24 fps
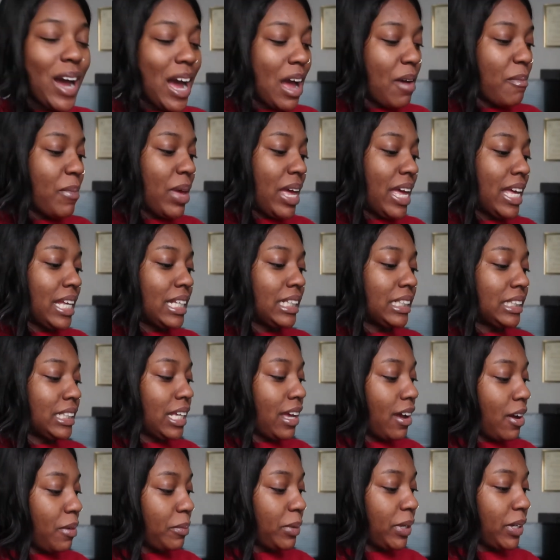I made
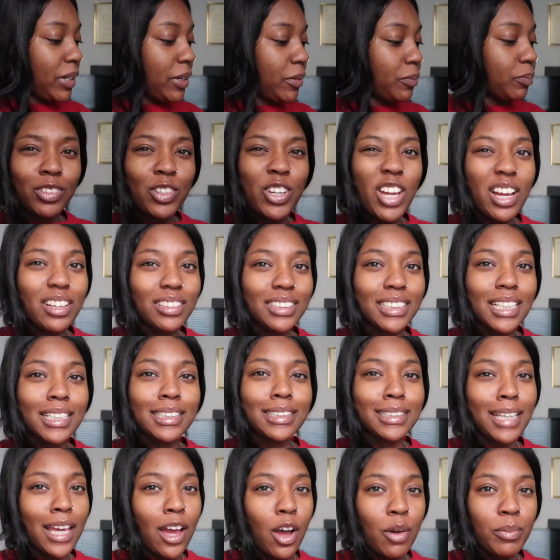salmon. Y'all say
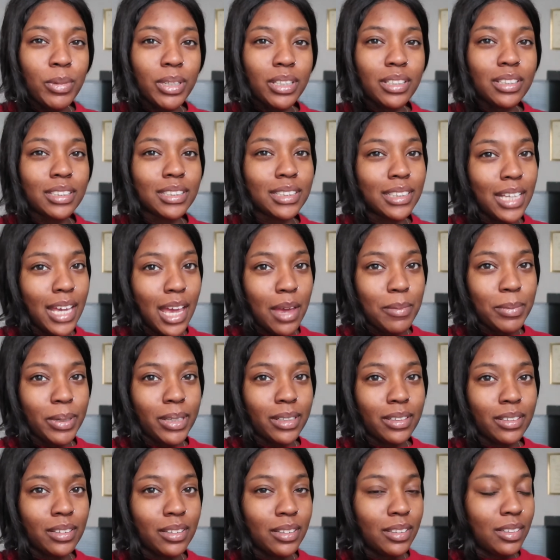salmon or
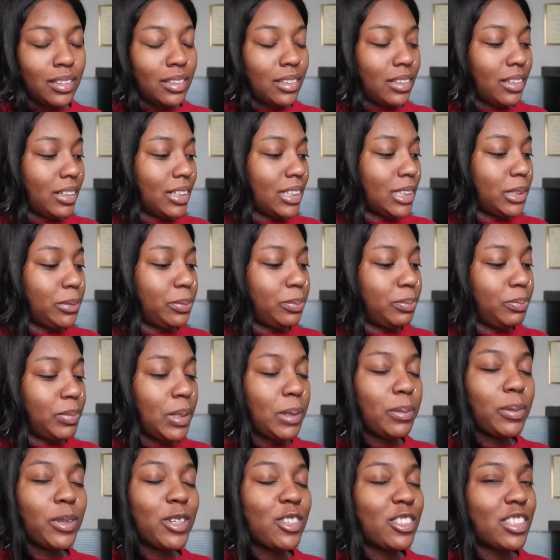salmon? Because
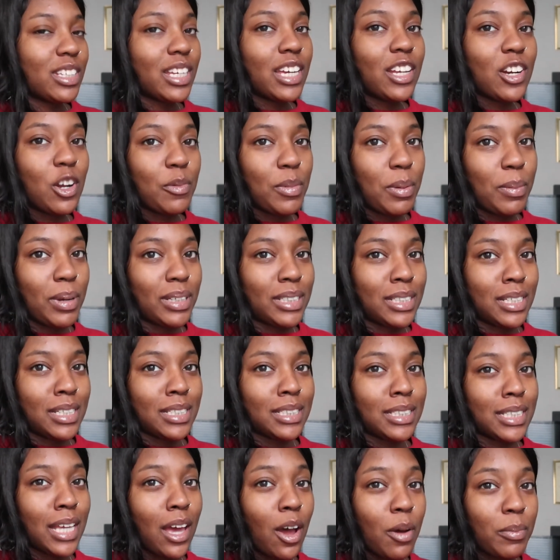people used to get on me by saying
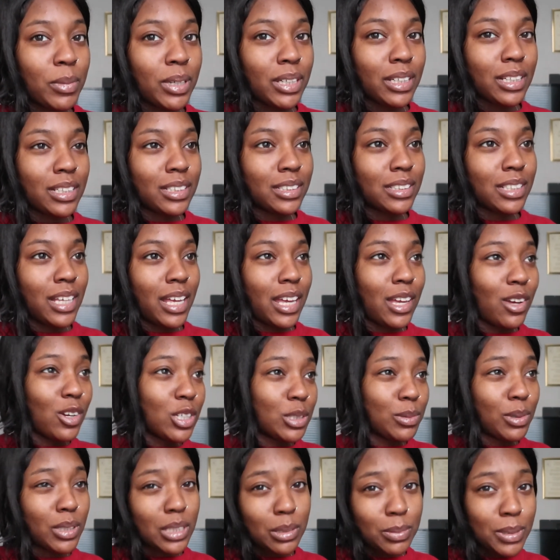salmon because the L is
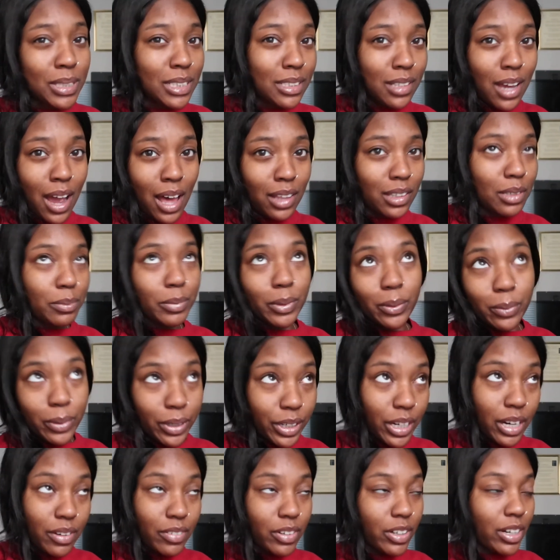supposed to be silent, but
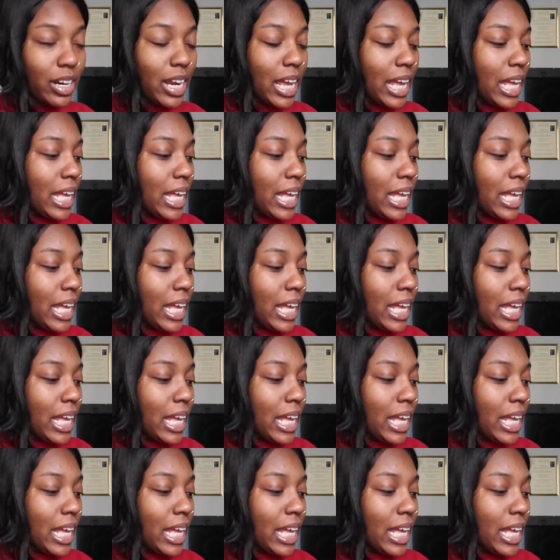whatever.